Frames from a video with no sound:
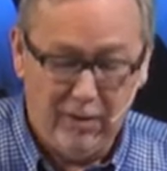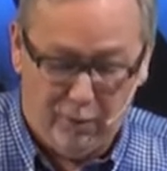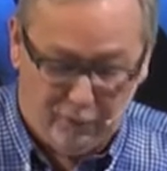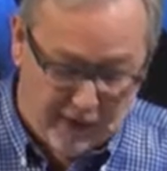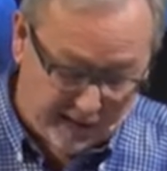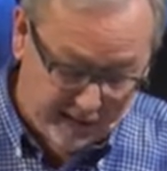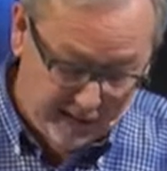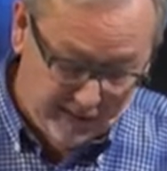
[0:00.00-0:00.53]
In
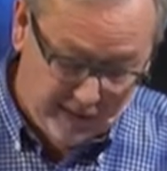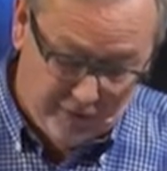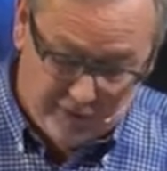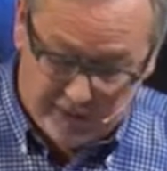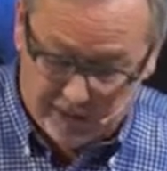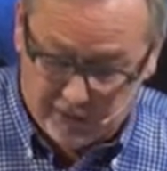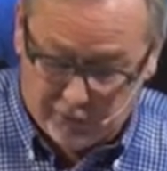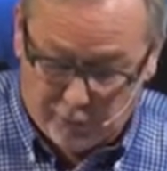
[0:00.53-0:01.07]
fact, he's
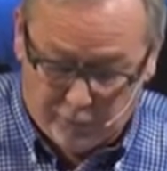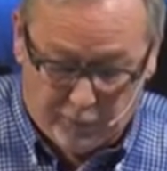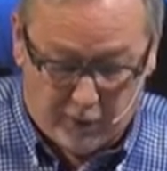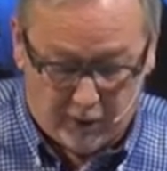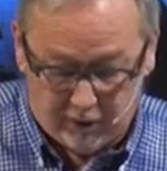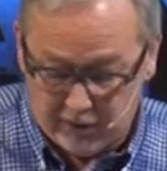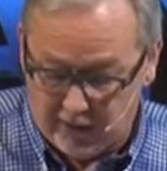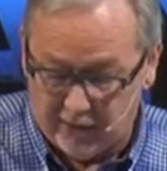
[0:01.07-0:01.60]
given us so
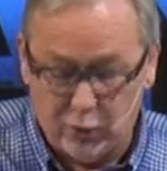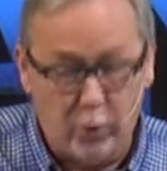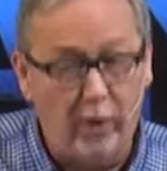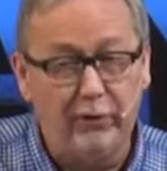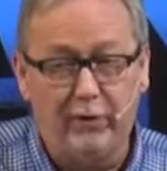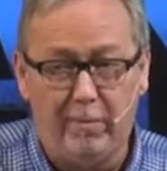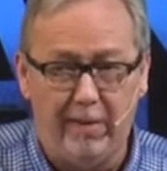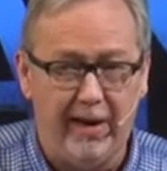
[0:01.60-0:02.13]
far uh,
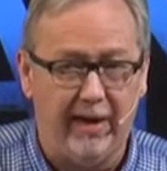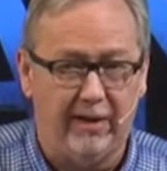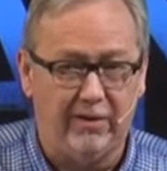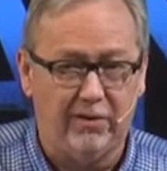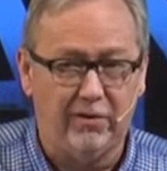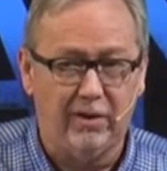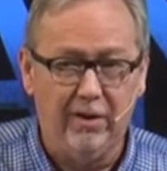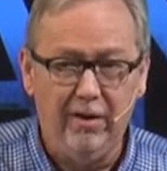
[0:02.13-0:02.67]
12
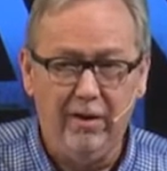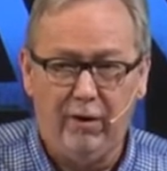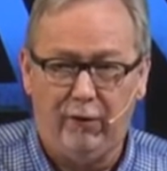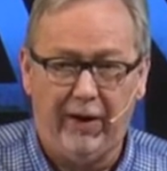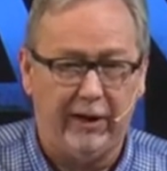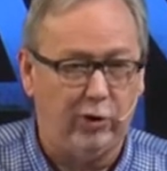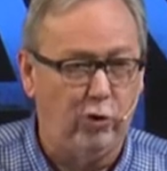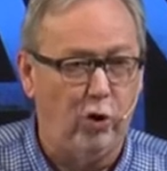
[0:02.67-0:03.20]
commands of
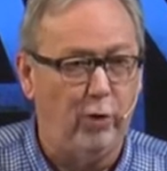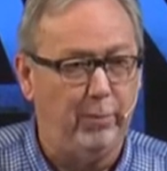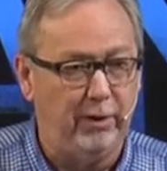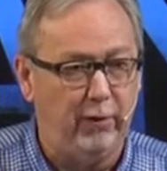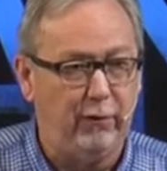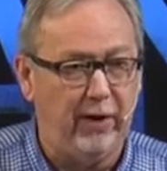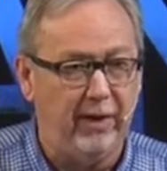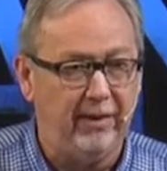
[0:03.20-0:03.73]
how to grow up in
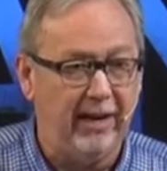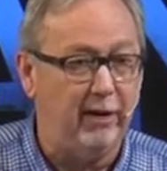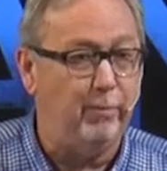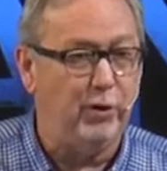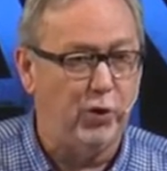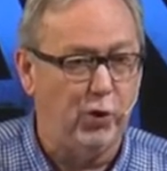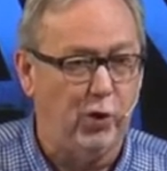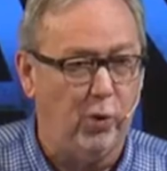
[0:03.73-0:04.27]
the faith, how to
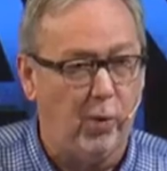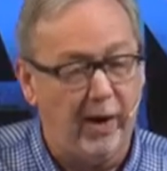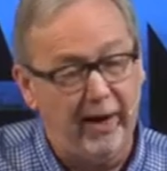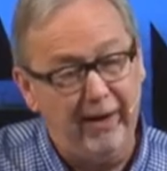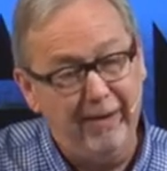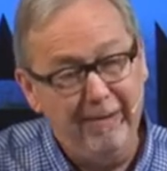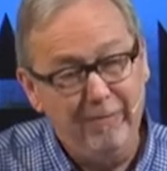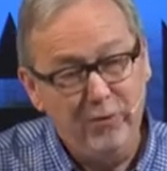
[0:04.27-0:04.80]
mature.
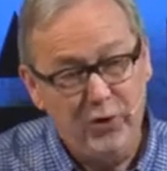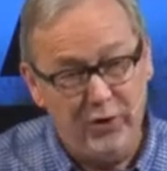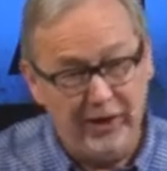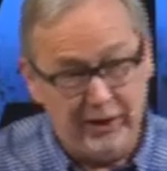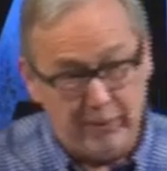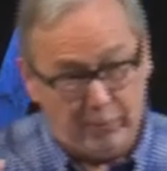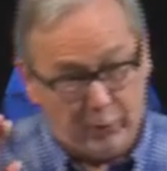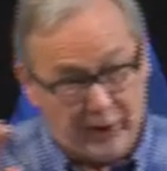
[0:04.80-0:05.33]
Why? You
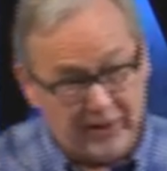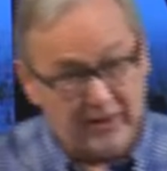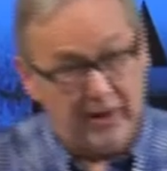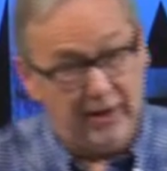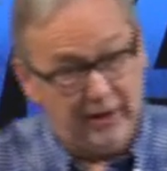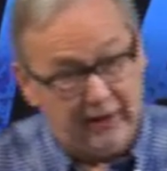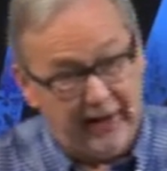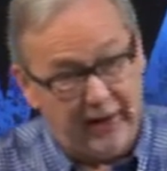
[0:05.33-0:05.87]
need to press
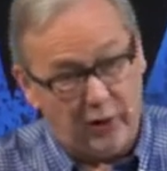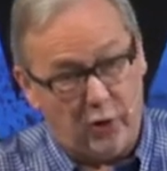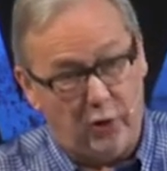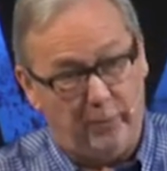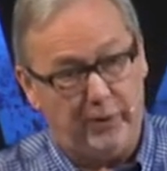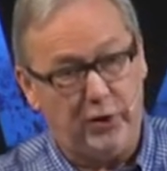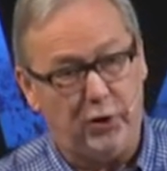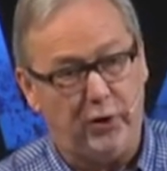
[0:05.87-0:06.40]
on to that
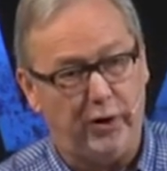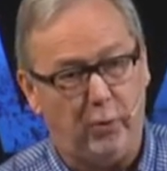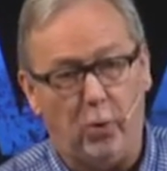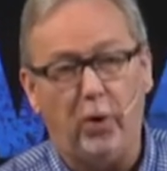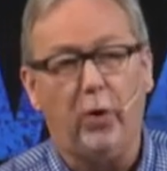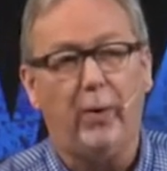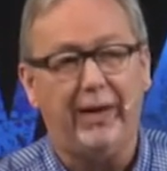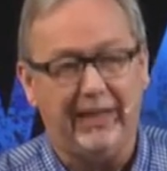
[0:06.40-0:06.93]
goal of maturity.
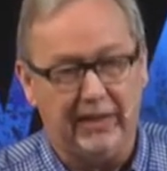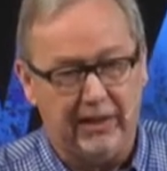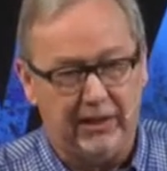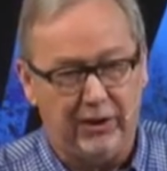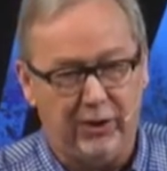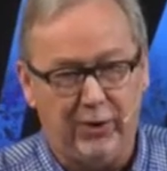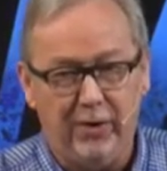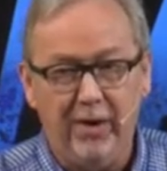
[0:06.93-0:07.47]
What do I need to
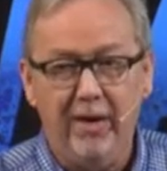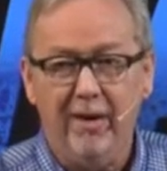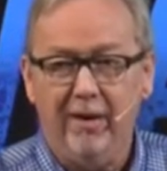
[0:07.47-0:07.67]
do?